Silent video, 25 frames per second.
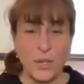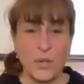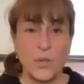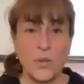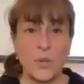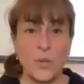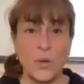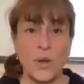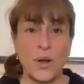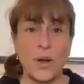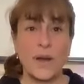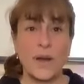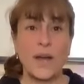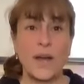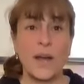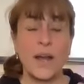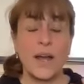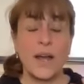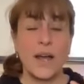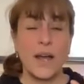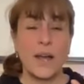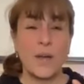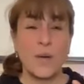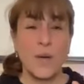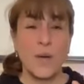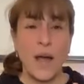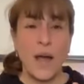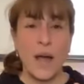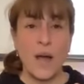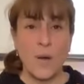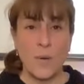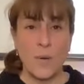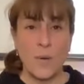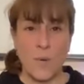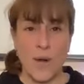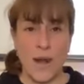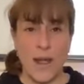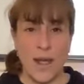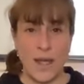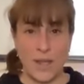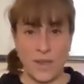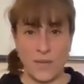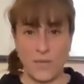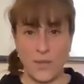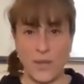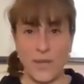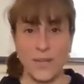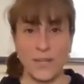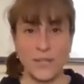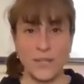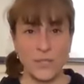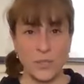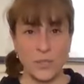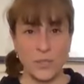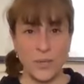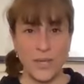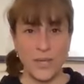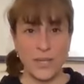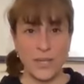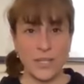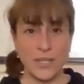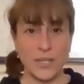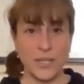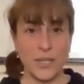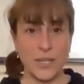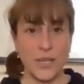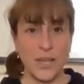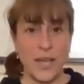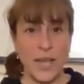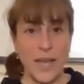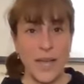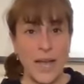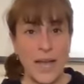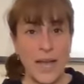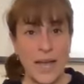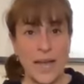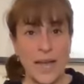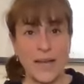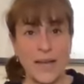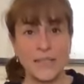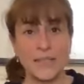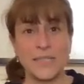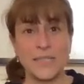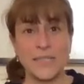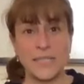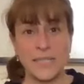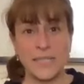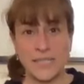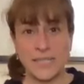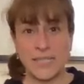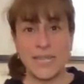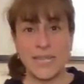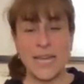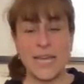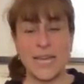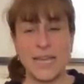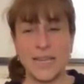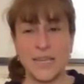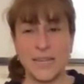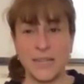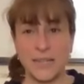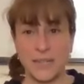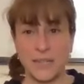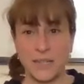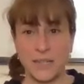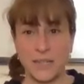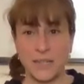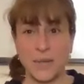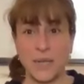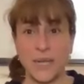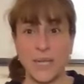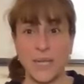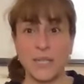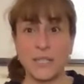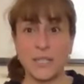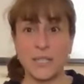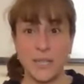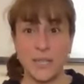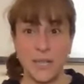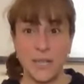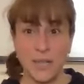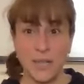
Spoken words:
You are arriving into it and staying into it